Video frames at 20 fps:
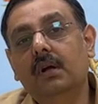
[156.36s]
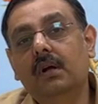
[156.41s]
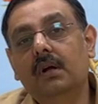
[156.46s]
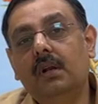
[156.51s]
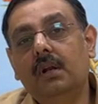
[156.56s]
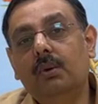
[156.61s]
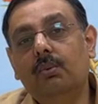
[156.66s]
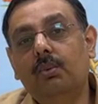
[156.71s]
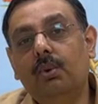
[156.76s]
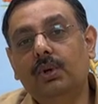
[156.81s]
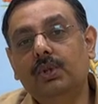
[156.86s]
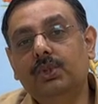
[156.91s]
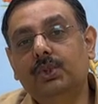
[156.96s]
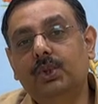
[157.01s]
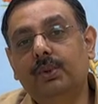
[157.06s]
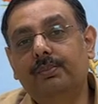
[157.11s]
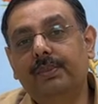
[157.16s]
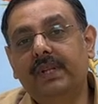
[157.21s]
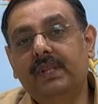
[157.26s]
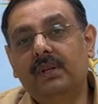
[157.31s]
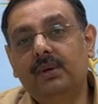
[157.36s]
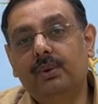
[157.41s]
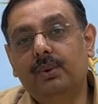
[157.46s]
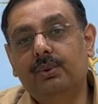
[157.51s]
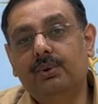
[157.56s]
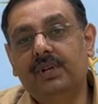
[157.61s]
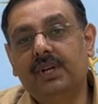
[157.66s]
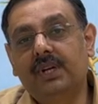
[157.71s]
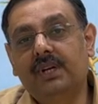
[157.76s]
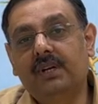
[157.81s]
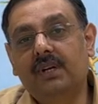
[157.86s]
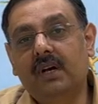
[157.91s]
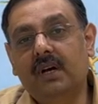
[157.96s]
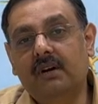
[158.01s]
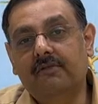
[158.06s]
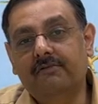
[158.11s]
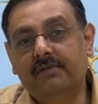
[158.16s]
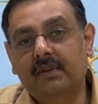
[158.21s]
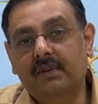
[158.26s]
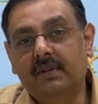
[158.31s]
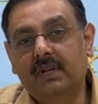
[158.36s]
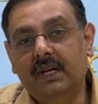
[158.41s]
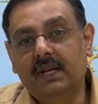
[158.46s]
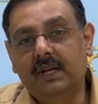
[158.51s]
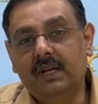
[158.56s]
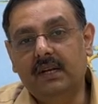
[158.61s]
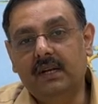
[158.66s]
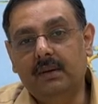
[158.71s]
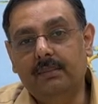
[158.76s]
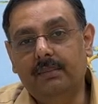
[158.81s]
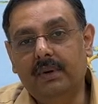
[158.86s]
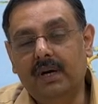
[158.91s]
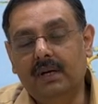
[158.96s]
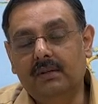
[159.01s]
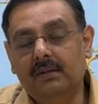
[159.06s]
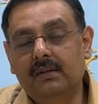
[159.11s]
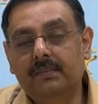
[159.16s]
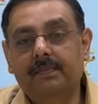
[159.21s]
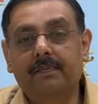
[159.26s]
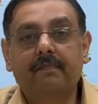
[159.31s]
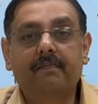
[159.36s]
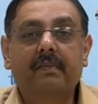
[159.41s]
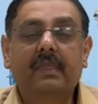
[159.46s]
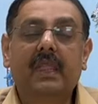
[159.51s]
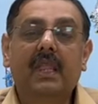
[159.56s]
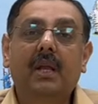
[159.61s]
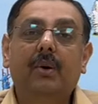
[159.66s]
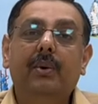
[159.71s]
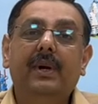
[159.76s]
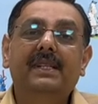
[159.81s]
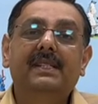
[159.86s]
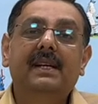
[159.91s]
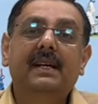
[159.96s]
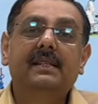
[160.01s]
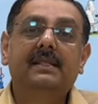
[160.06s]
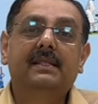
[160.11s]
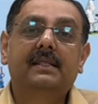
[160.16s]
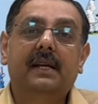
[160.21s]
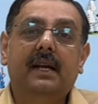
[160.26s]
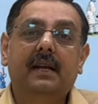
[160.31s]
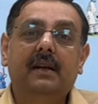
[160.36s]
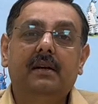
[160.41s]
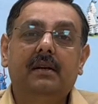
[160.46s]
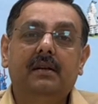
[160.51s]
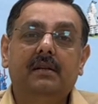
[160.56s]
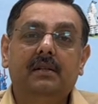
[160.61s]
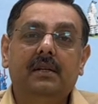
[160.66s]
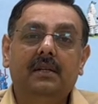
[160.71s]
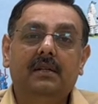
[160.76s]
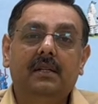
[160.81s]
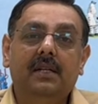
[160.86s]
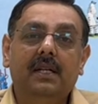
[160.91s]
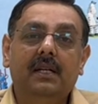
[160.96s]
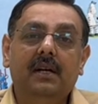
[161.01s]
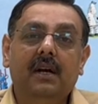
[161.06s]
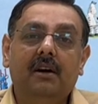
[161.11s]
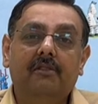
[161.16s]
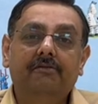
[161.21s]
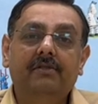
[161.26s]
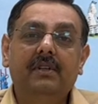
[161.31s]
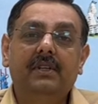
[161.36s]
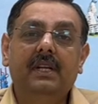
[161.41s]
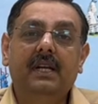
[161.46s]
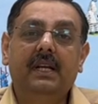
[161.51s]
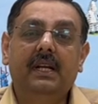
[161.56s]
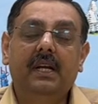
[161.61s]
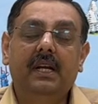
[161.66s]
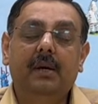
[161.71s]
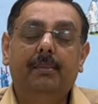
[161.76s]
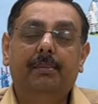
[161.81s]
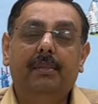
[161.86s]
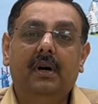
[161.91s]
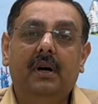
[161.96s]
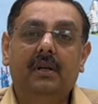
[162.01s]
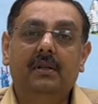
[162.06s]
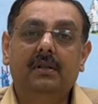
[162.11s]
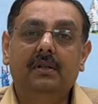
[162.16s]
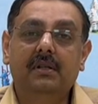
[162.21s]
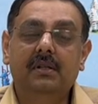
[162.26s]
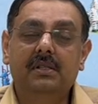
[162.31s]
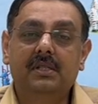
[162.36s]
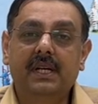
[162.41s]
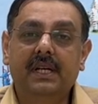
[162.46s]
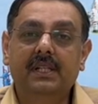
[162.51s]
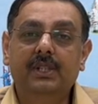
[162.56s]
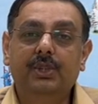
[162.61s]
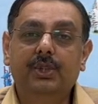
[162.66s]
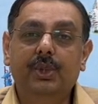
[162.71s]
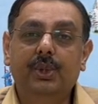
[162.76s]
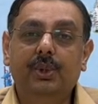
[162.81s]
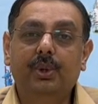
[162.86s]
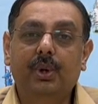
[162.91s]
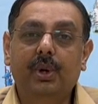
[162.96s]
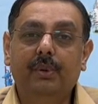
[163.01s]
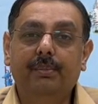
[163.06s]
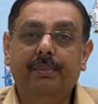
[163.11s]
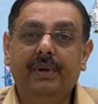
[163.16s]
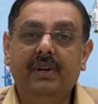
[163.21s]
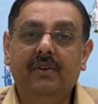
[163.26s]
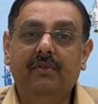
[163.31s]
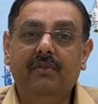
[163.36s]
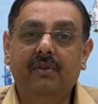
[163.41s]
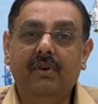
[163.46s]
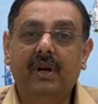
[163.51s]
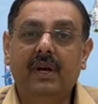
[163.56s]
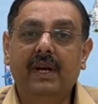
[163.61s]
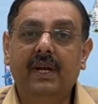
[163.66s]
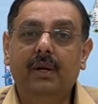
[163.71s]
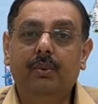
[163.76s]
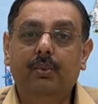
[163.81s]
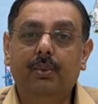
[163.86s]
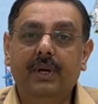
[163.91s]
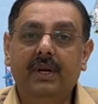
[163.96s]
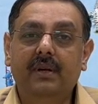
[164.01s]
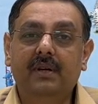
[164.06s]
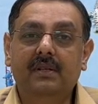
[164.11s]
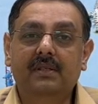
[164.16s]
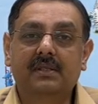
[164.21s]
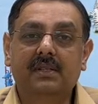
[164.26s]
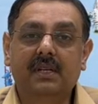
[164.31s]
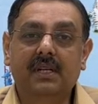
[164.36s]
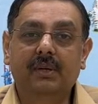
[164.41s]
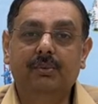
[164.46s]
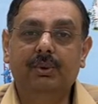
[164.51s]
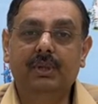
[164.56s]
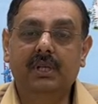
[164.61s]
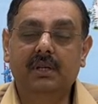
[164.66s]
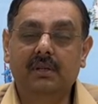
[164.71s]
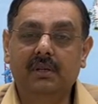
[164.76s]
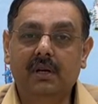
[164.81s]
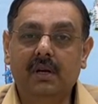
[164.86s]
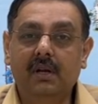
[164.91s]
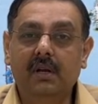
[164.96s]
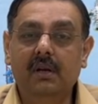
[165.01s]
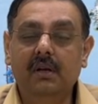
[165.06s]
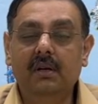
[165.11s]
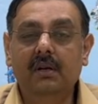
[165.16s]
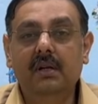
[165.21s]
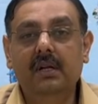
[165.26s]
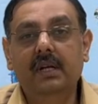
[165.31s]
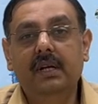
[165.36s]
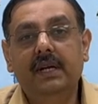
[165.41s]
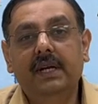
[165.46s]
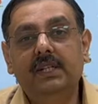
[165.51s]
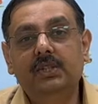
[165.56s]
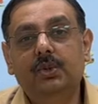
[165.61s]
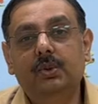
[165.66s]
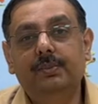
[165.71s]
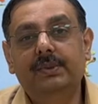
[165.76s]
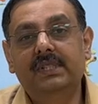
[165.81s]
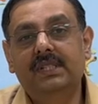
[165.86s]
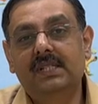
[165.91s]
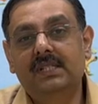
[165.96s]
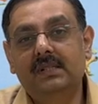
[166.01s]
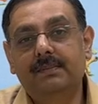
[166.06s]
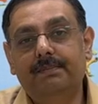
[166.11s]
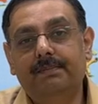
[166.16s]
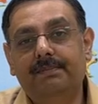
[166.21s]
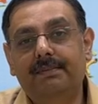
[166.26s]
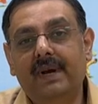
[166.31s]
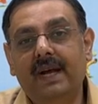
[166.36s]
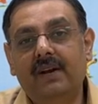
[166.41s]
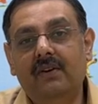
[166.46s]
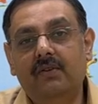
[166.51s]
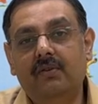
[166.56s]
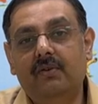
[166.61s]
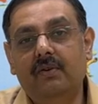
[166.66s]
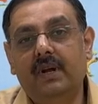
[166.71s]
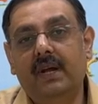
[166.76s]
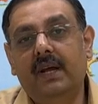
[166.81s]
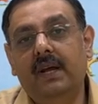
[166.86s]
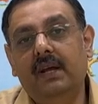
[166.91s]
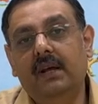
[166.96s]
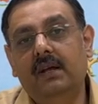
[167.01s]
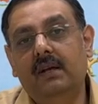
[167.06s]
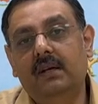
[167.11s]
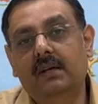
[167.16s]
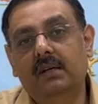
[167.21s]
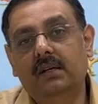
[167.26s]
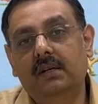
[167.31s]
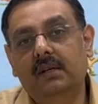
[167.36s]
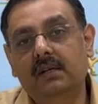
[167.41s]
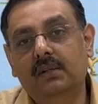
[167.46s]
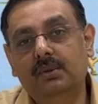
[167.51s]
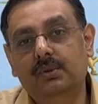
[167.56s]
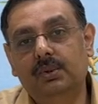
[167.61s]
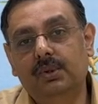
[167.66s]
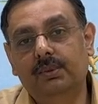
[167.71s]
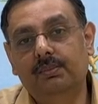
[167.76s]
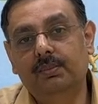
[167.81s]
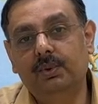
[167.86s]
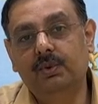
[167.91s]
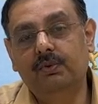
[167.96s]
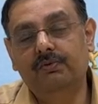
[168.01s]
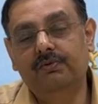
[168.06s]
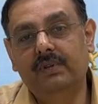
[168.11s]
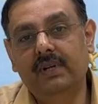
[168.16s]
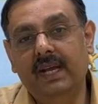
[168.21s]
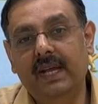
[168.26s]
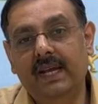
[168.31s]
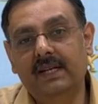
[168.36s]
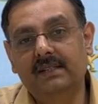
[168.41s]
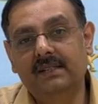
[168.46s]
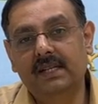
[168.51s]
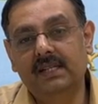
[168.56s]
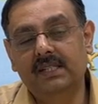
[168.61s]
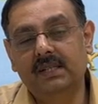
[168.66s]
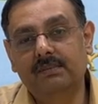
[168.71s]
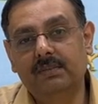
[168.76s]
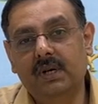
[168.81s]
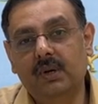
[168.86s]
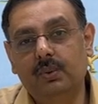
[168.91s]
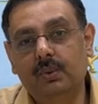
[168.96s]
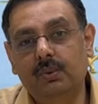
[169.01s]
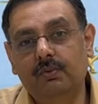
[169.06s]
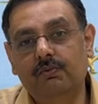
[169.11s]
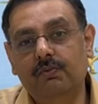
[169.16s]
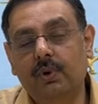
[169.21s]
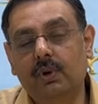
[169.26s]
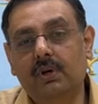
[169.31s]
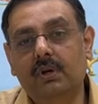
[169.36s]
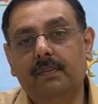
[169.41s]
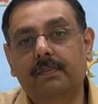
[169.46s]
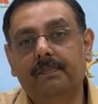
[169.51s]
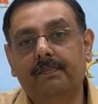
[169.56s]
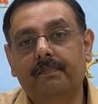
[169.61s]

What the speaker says: Now, what should be the routine after taking a bath? Now, as I said, that after taking a bath, the skin should not be dried vigorously with a towel. It should be just pat dry to remove the excess amount of water.